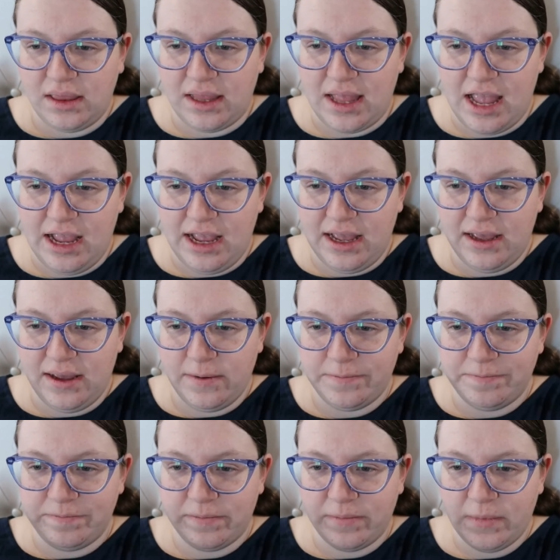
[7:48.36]
like
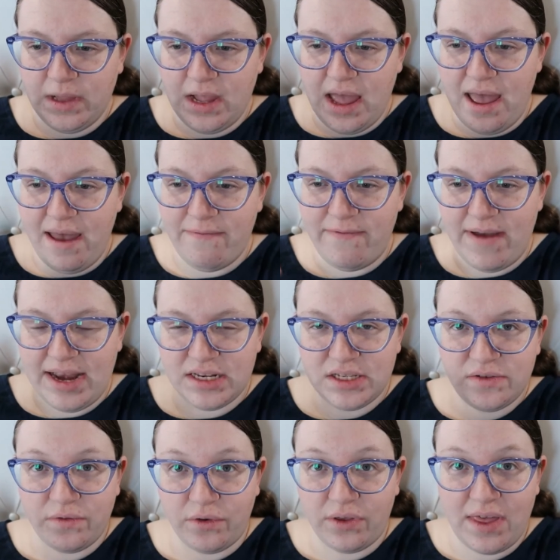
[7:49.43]

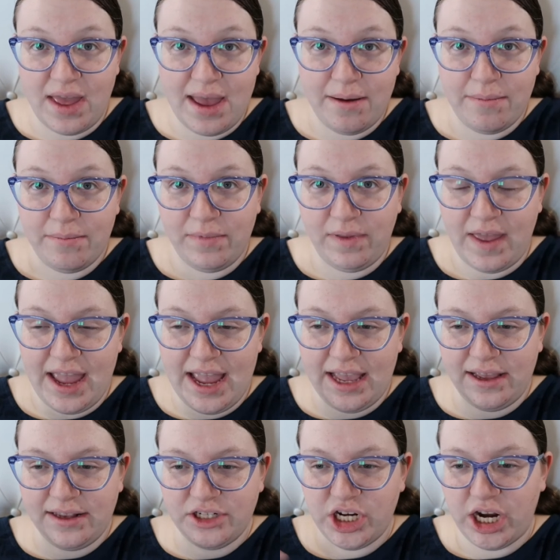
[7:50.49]
events for them,
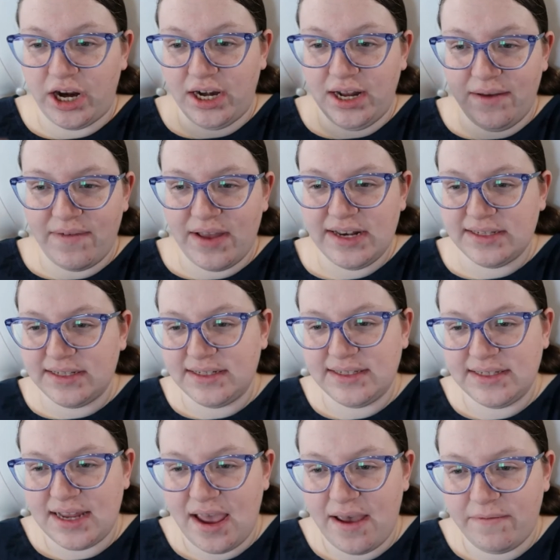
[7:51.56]
like charity events and
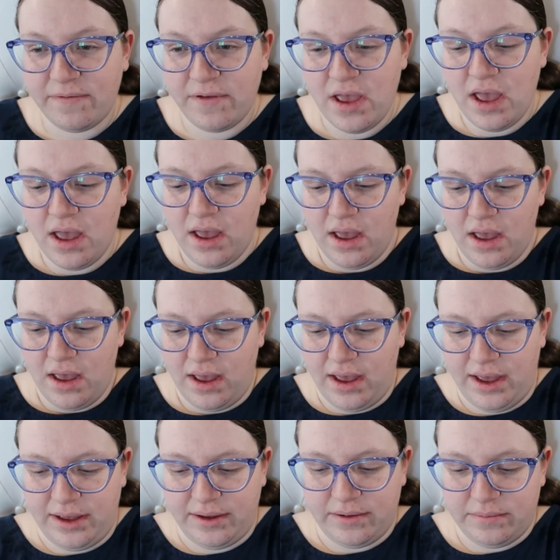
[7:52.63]
stuff,
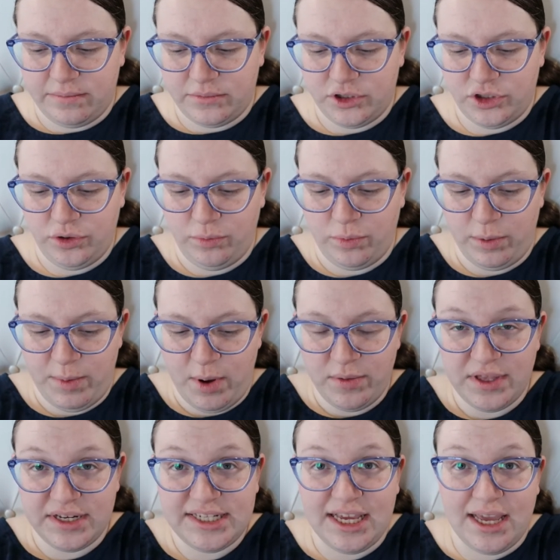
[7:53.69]
to
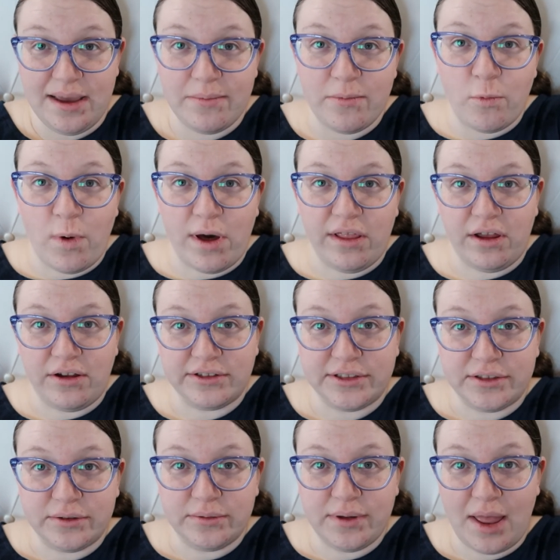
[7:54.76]
promote the team while
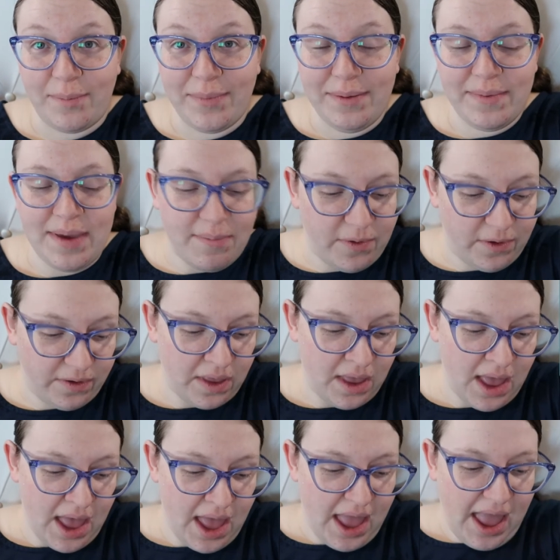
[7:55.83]
also helping people.
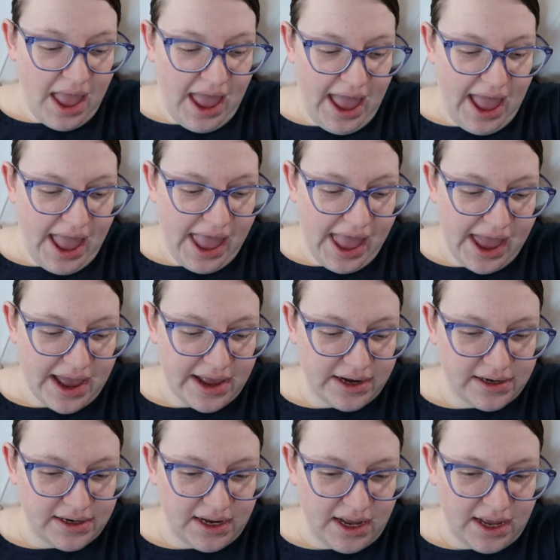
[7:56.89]

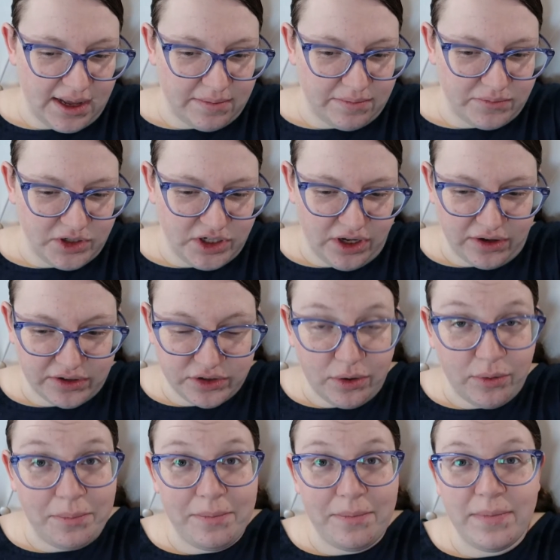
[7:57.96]
And she
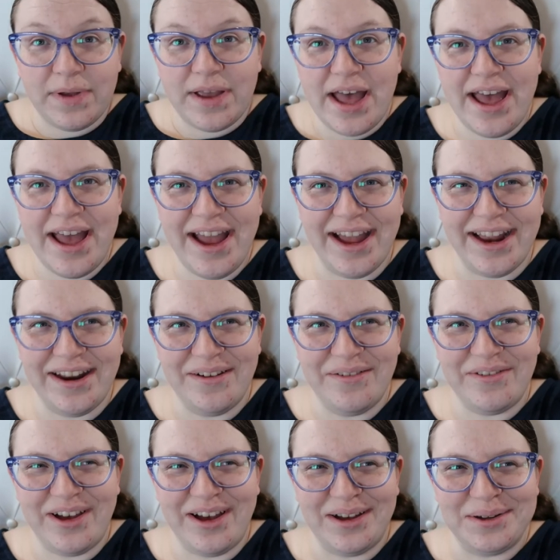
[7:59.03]
also kind
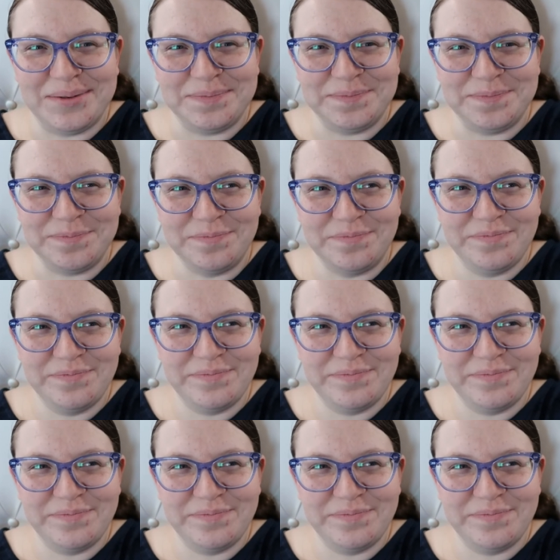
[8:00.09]
of